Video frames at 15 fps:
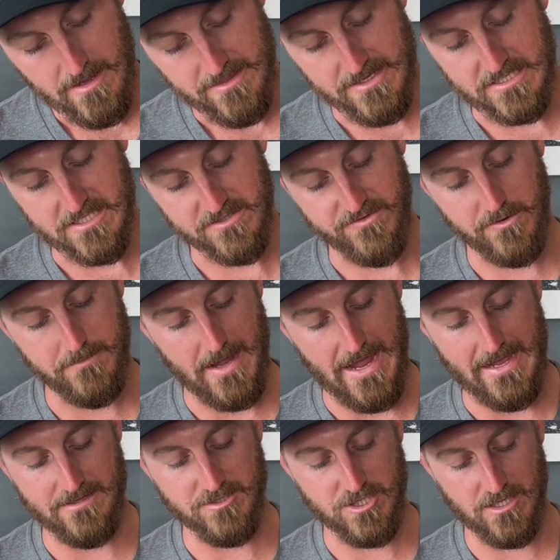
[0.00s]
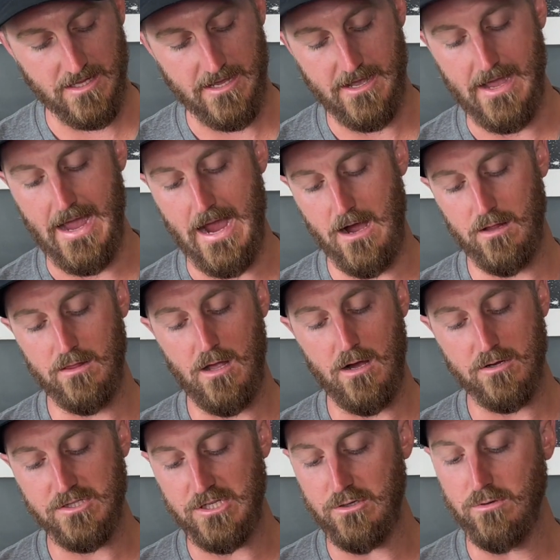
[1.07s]
This is from Angela. How
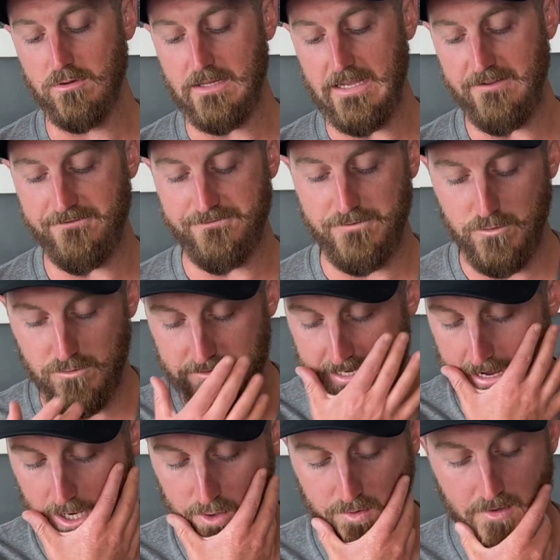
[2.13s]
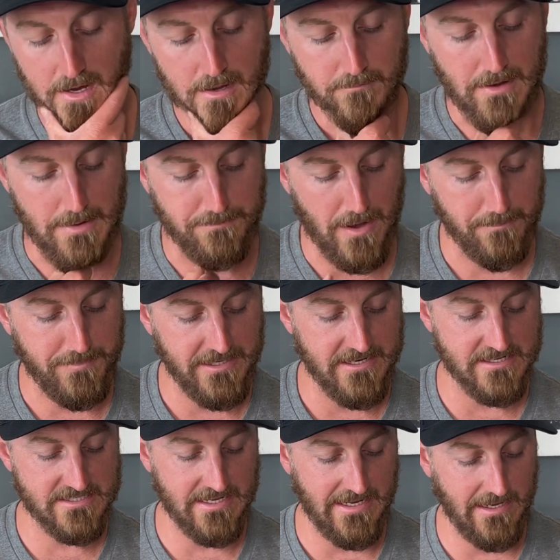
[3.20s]
long do you leave food down? My puppy
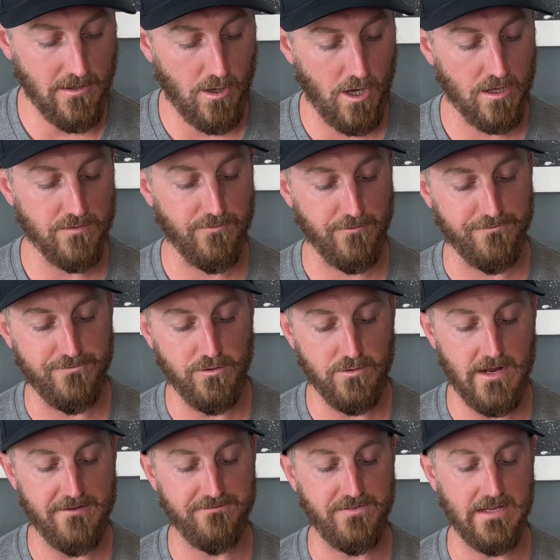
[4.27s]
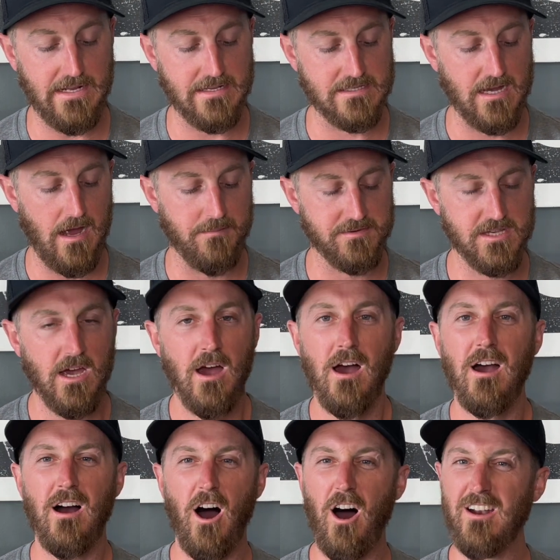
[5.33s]
doesn't eat all of her food at feeding times.
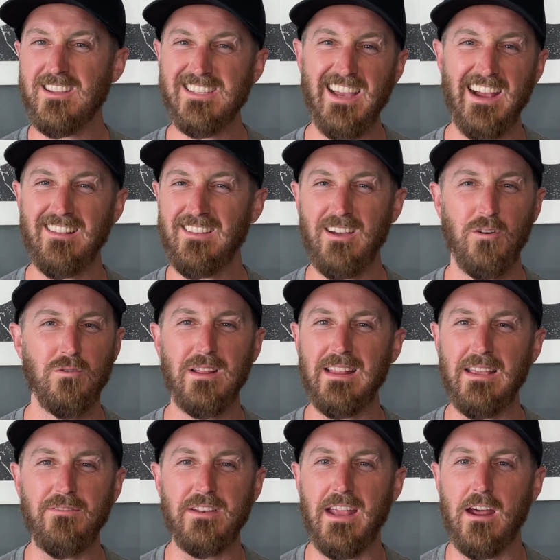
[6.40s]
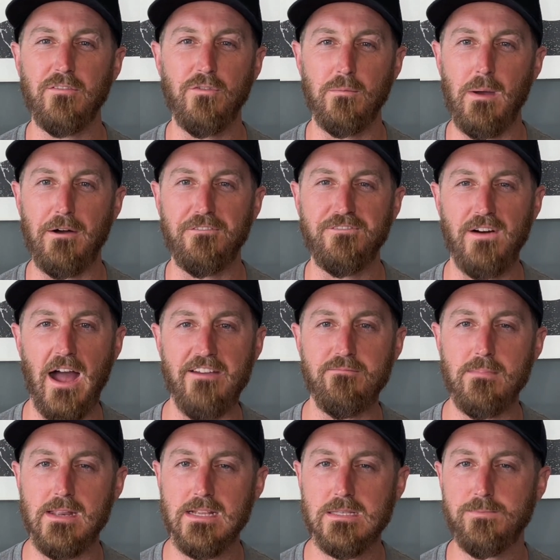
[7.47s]
Honestly, I only leave it down for about 5
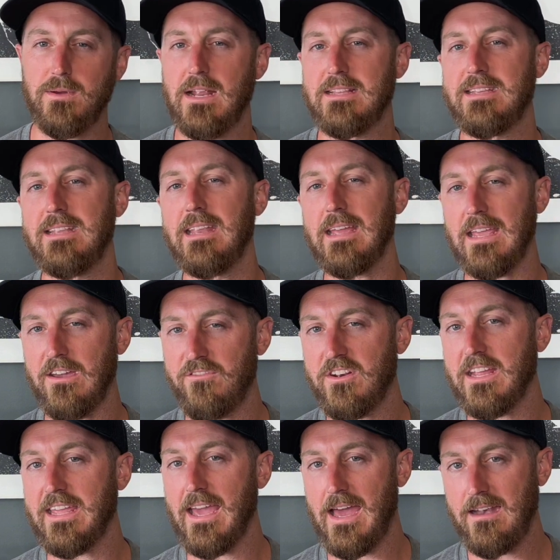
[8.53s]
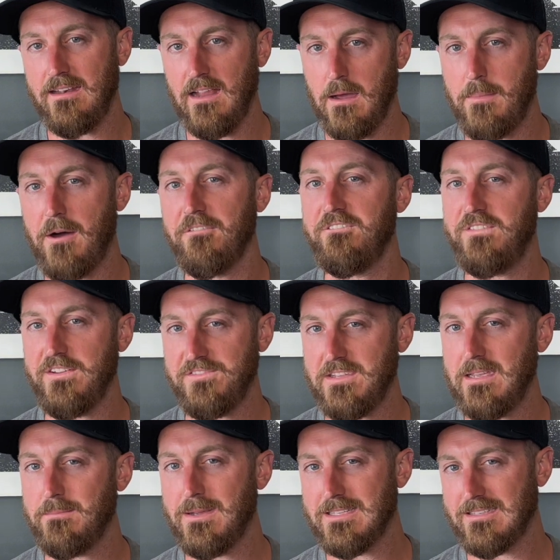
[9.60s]
minutes, but I tend to give it again about
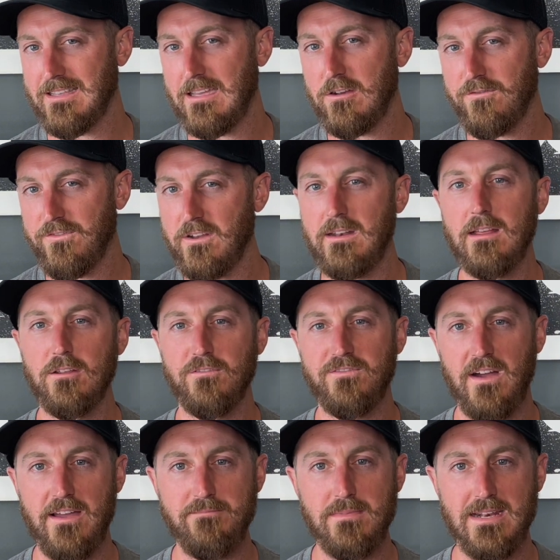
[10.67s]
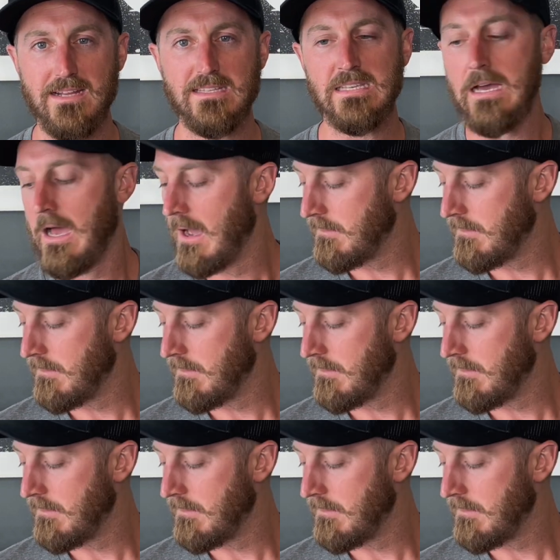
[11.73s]
15 minutes later for another 5 minutes.